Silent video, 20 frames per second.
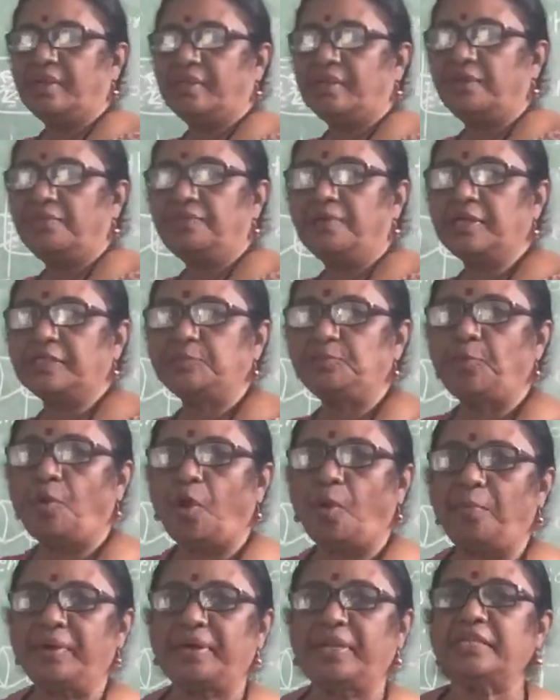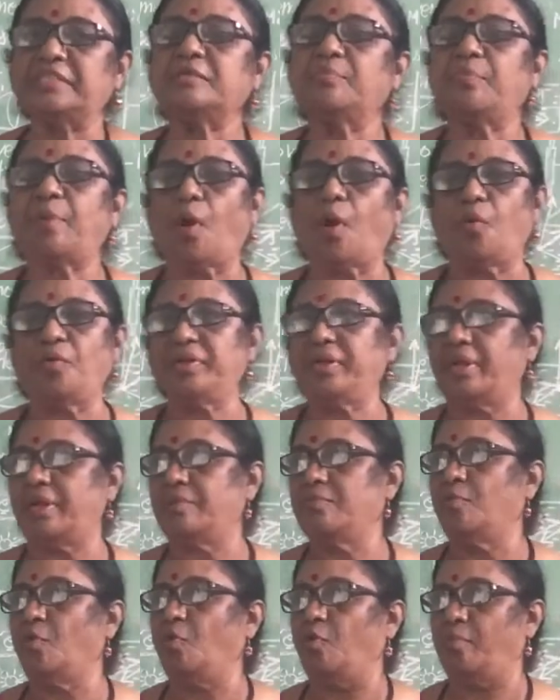The first property is
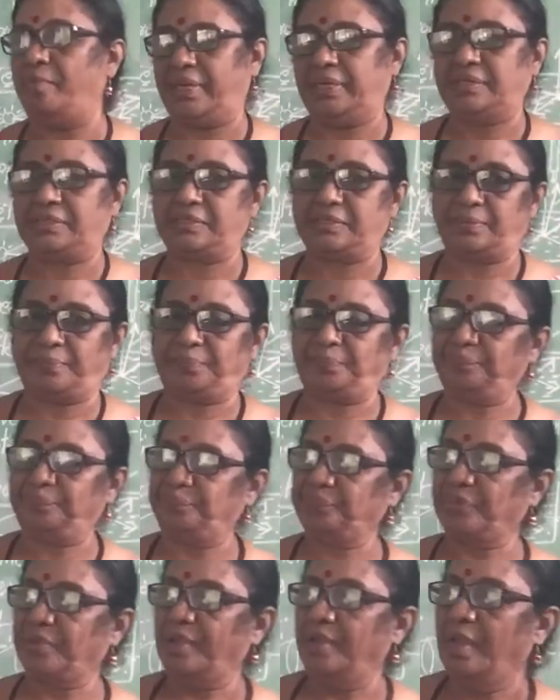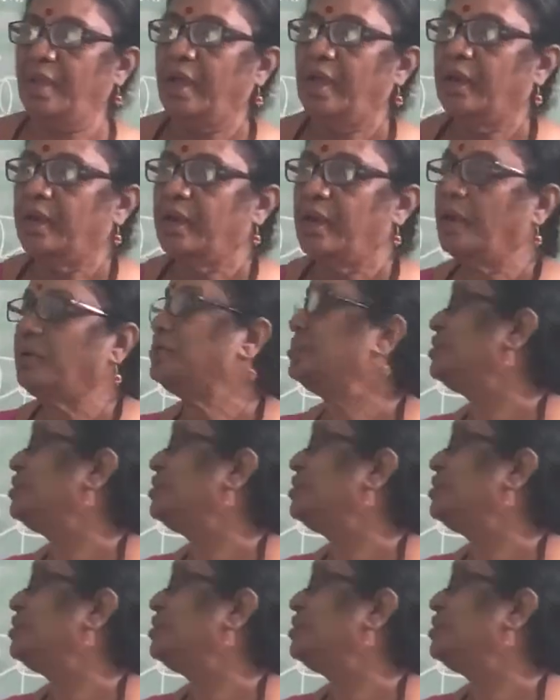Brownian movement. Now,